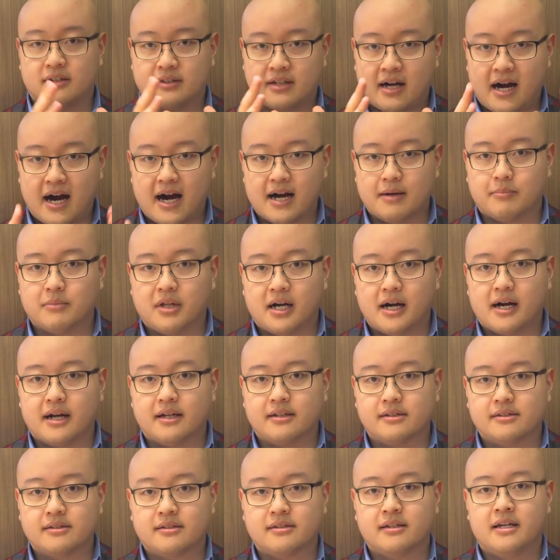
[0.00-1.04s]
the
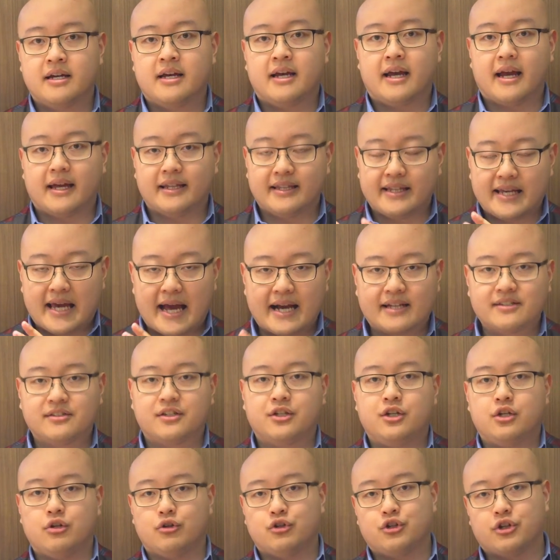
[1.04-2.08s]
timelines, and the
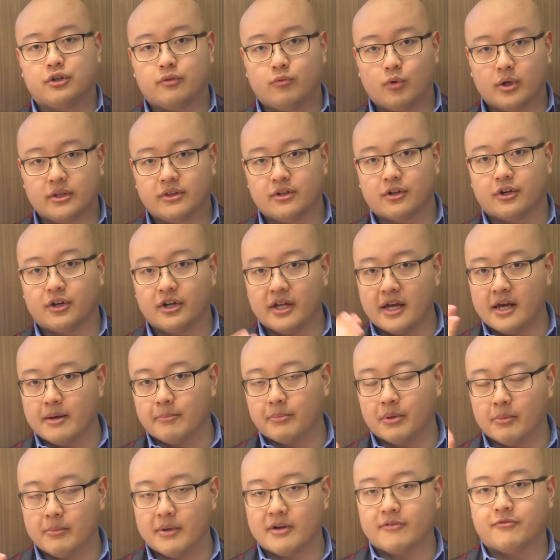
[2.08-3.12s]
execution of what they're going to
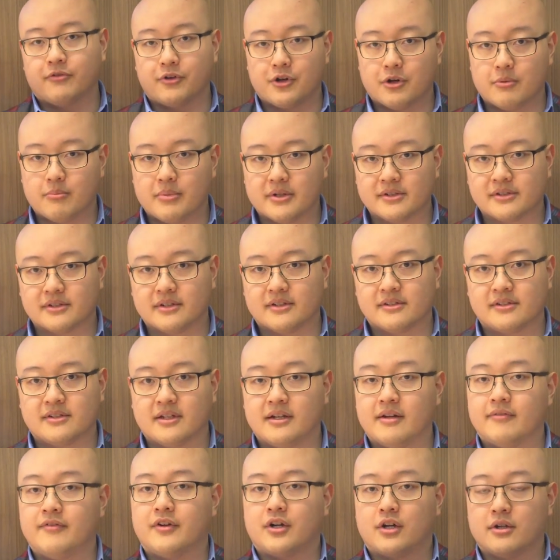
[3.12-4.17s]
implement for your business.
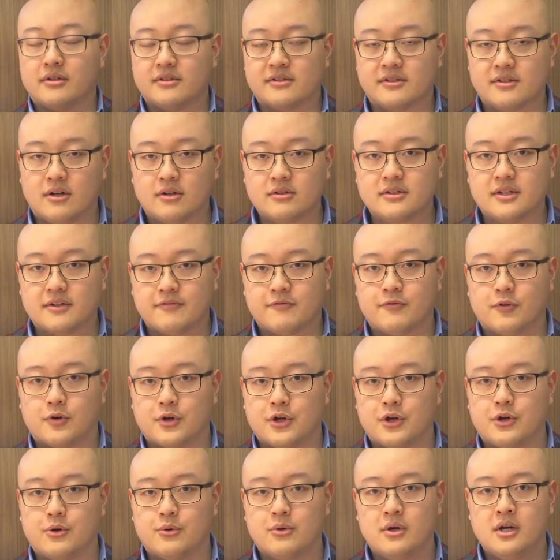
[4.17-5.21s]
And if they're consulting
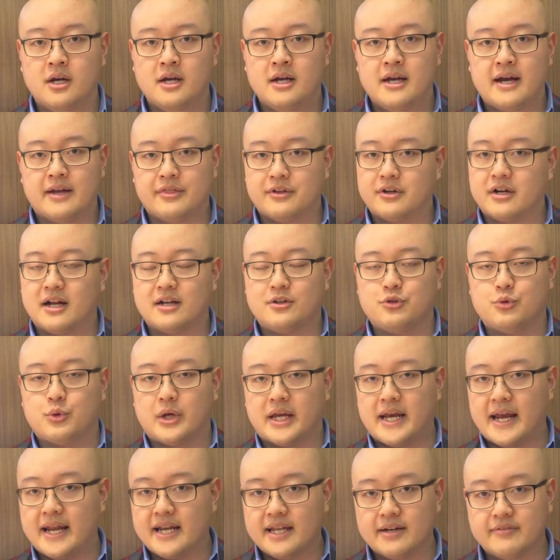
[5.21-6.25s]
for you and they're not
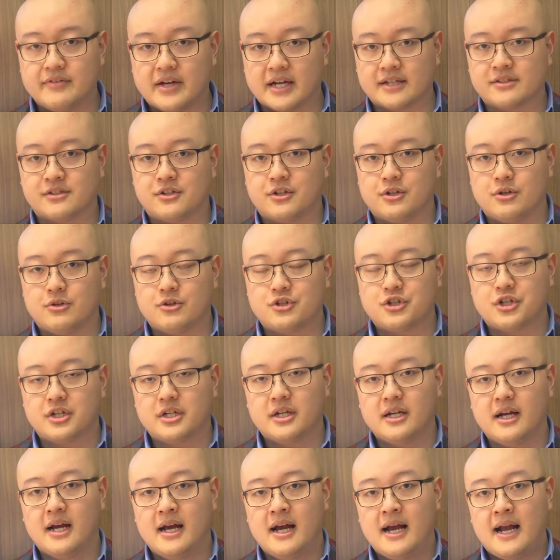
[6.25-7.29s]
doing any of the
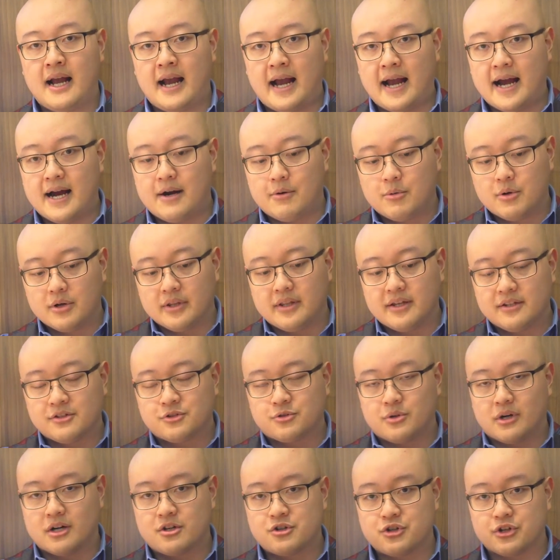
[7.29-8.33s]
execution, how are they
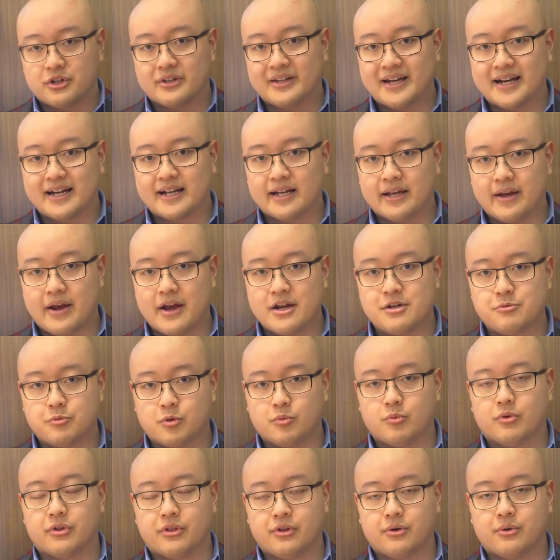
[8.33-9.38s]
structuring that
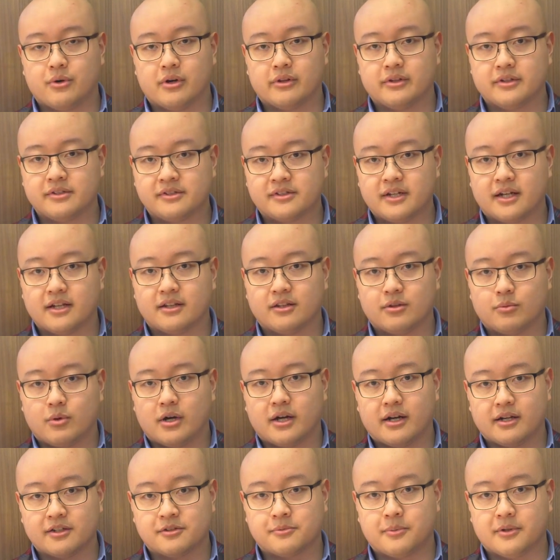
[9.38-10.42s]
engagement with you? Are they setting the
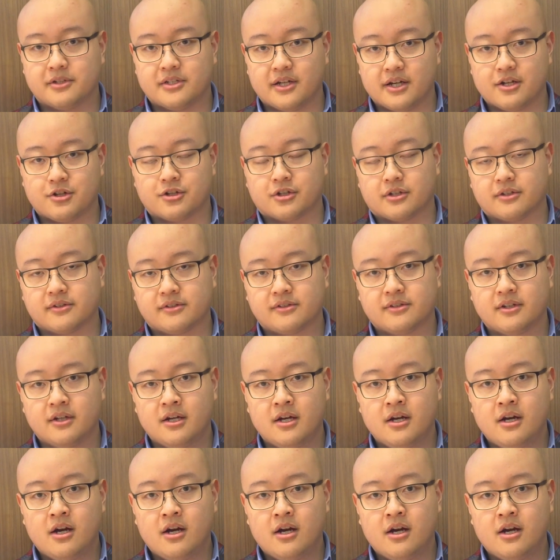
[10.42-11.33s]
right expectations?